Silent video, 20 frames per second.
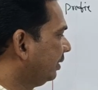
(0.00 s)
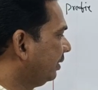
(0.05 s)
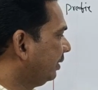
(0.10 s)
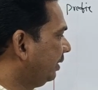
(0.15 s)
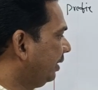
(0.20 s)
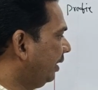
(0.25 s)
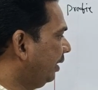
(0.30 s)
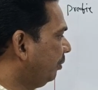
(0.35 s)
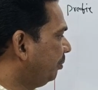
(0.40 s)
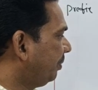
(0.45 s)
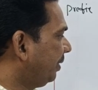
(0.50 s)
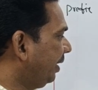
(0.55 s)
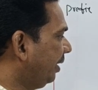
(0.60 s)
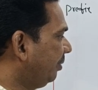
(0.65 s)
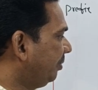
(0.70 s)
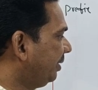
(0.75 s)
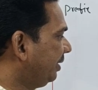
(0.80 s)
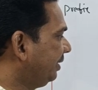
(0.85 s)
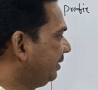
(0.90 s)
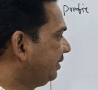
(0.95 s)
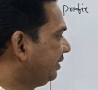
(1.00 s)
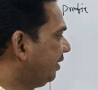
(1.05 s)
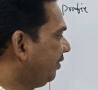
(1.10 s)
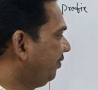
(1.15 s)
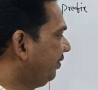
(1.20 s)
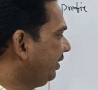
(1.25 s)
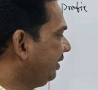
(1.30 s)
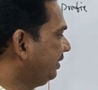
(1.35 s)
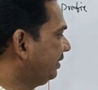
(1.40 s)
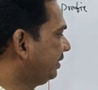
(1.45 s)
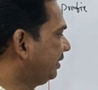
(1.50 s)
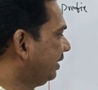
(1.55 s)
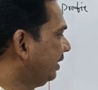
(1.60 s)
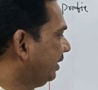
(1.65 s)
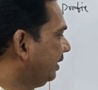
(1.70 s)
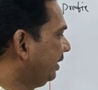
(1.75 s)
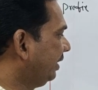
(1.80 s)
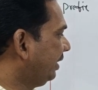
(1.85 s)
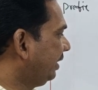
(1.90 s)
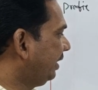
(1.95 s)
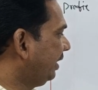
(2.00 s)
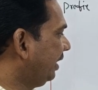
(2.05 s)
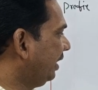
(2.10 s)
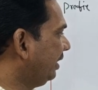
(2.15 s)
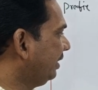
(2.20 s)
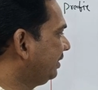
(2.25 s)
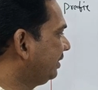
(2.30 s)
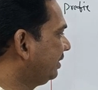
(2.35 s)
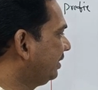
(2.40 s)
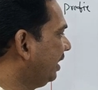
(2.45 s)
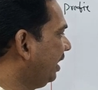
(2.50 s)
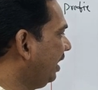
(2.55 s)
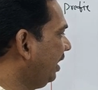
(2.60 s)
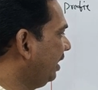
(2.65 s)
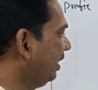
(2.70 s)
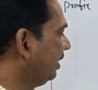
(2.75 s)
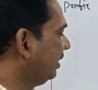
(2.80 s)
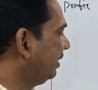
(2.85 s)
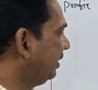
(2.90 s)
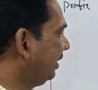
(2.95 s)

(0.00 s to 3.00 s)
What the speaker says: Then primary suffix, it tells the